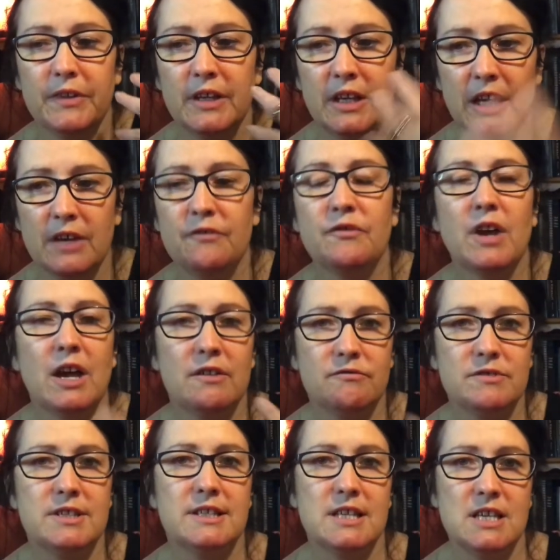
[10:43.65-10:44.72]
give and
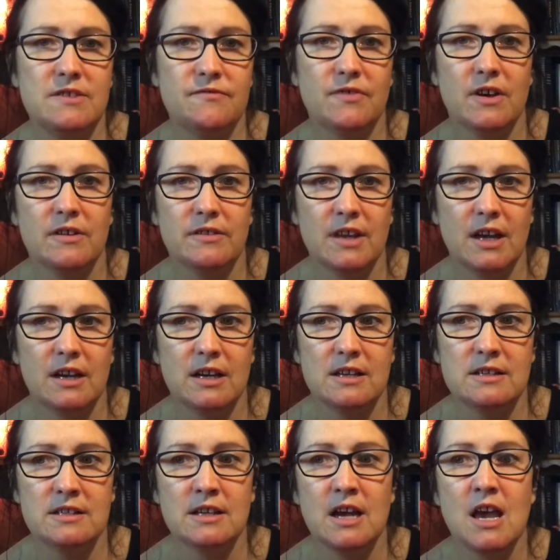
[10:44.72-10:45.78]
receive on that
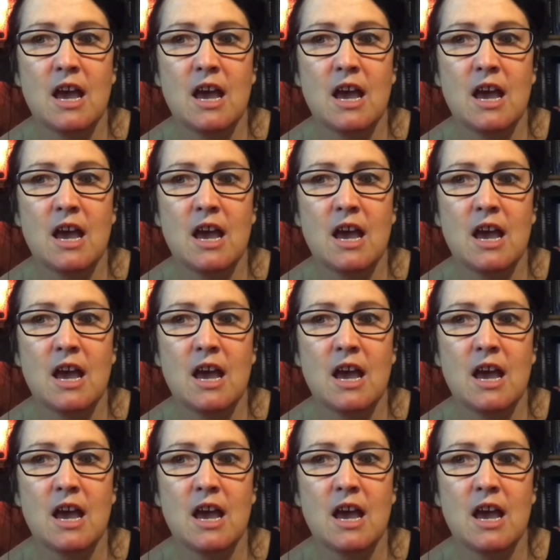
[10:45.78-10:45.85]
end.